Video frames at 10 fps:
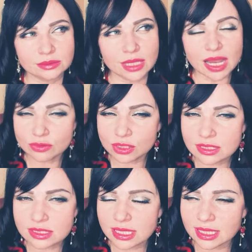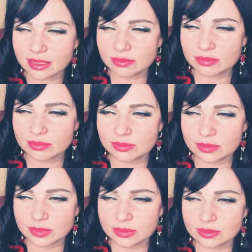i would not say
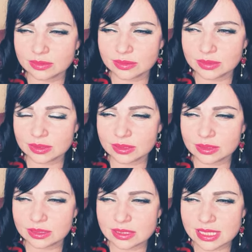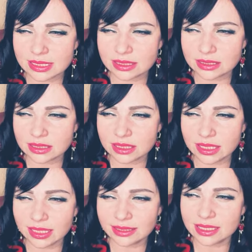that
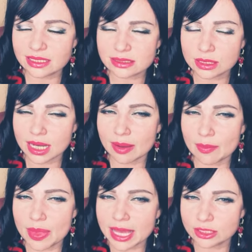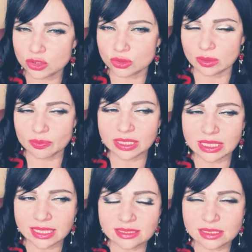it doesn't come natural but
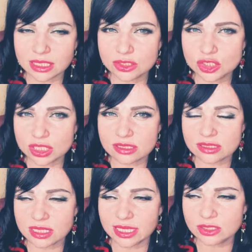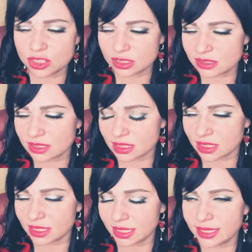it's it just it just
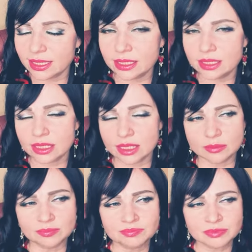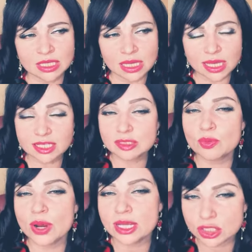uh, a um,
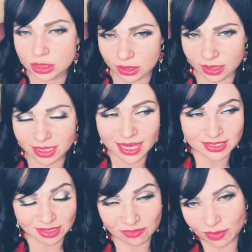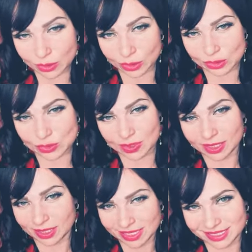expression yes i found it sorry
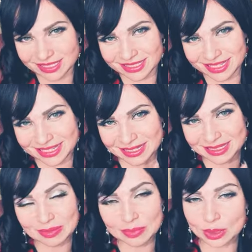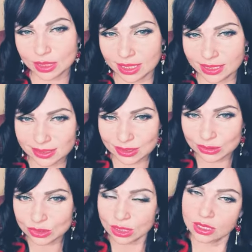guys it's a little bit late as
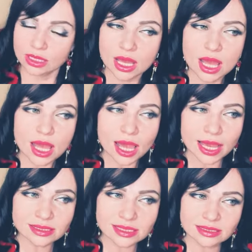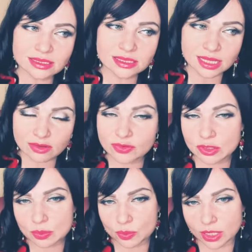usually it's a
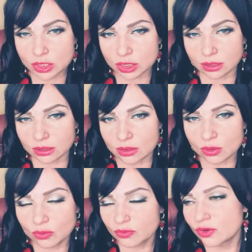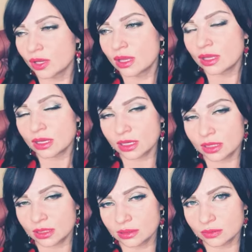self-expression of
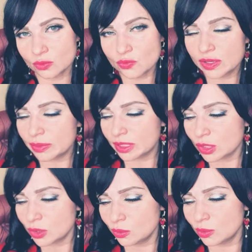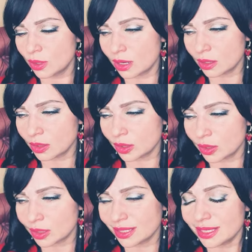uh, women who are
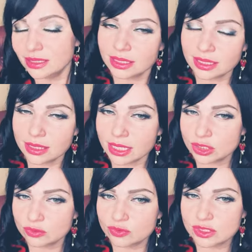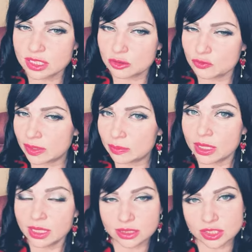in connection with their
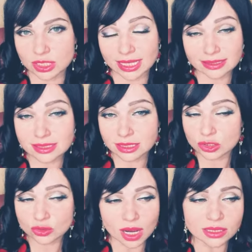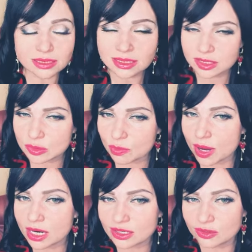femininity and sexuality is
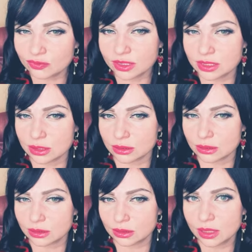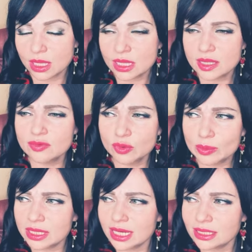part of it the
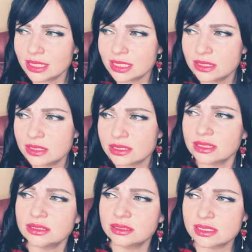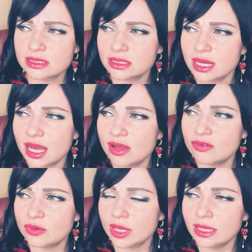woman that is does not have
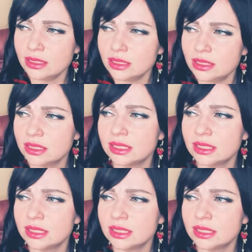any